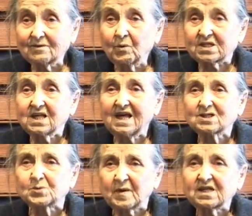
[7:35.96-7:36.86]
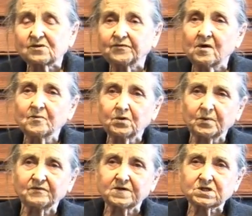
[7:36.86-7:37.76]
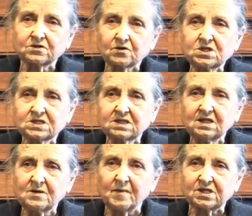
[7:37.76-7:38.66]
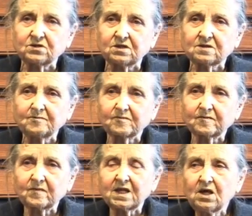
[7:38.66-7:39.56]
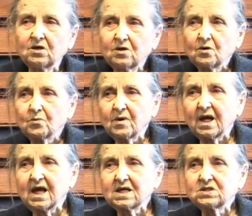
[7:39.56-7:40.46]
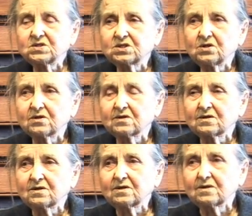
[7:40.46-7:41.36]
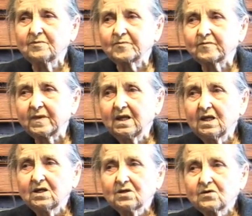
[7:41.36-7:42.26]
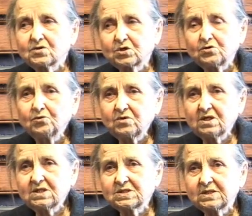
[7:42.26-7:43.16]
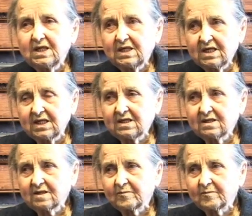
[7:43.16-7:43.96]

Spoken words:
what they expect from the professor is limited. Whereas the students here,